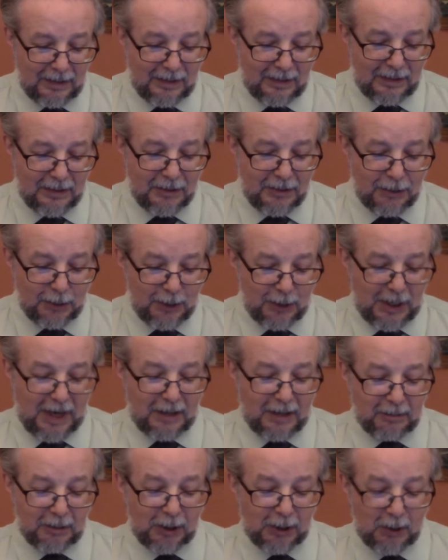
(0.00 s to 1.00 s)
do
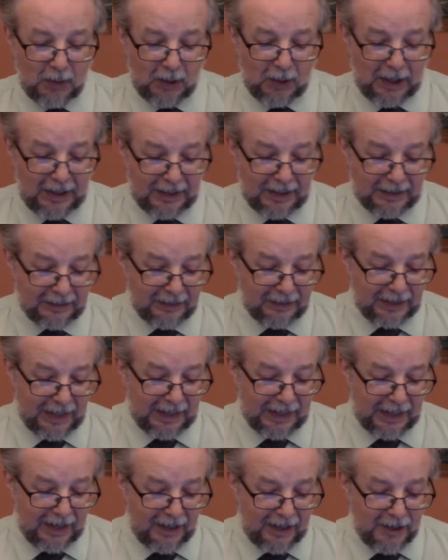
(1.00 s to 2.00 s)
not require,
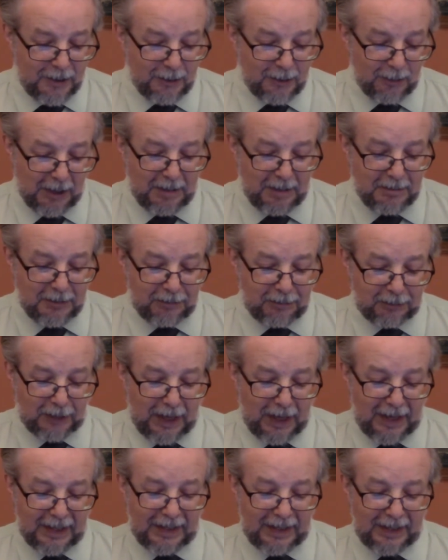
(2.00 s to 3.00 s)

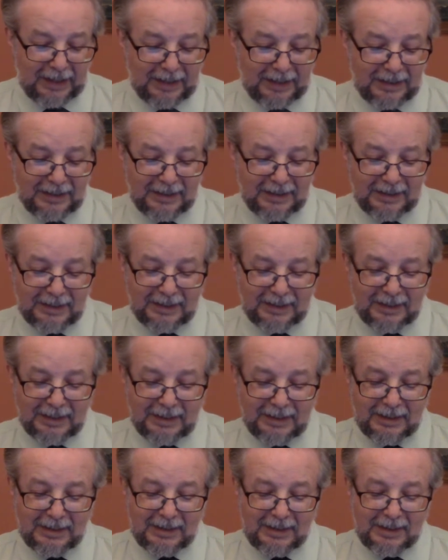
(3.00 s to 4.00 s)
flying
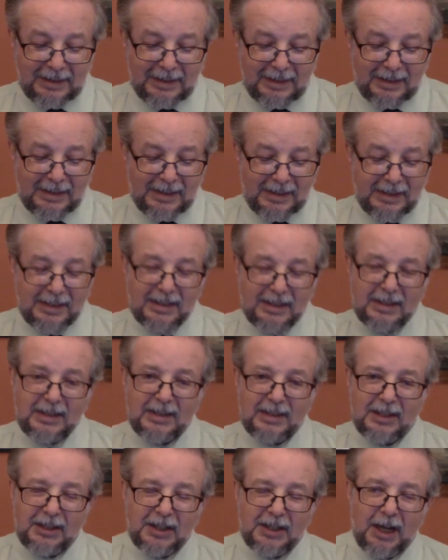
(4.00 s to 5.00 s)

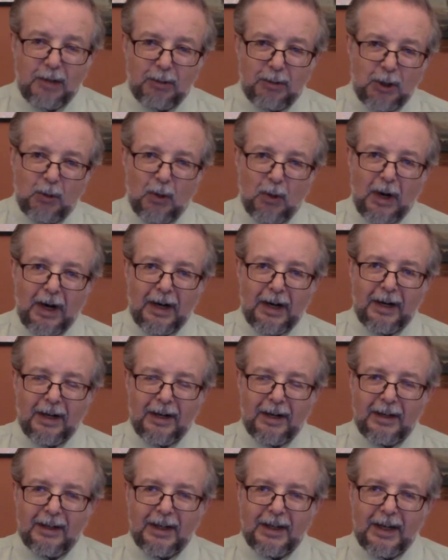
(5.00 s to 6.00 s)
does not
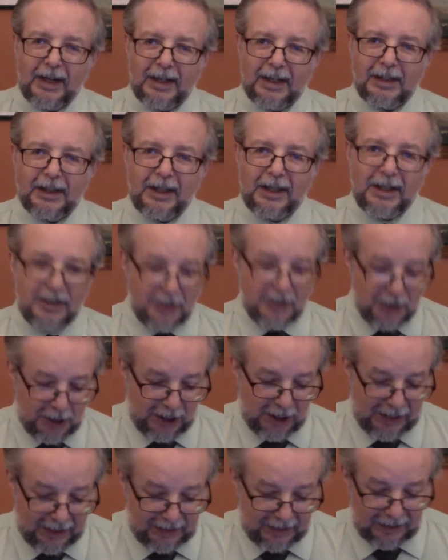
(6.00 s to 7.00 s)
require alien
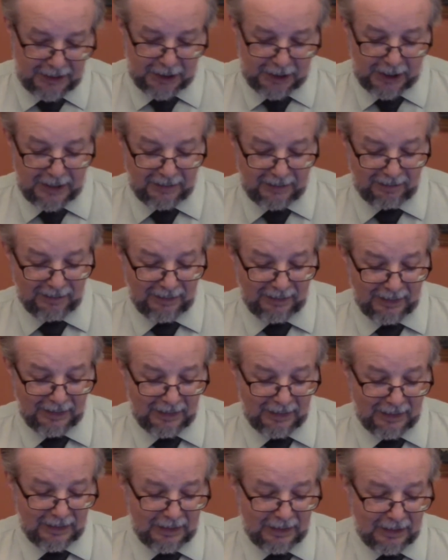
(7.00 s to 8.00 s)
geology.
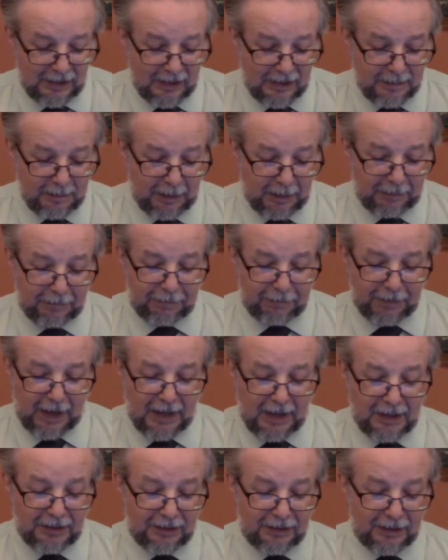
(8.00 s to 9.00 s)
but
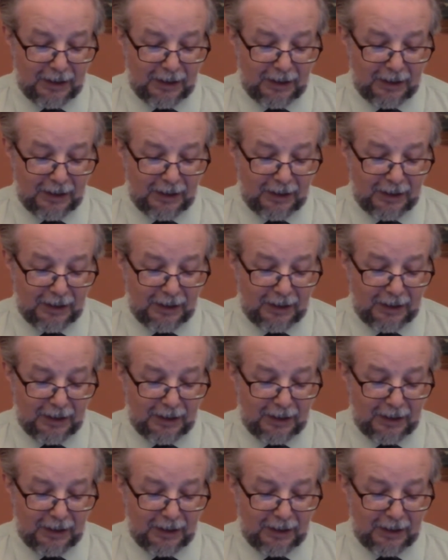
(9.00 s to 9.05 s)
faith and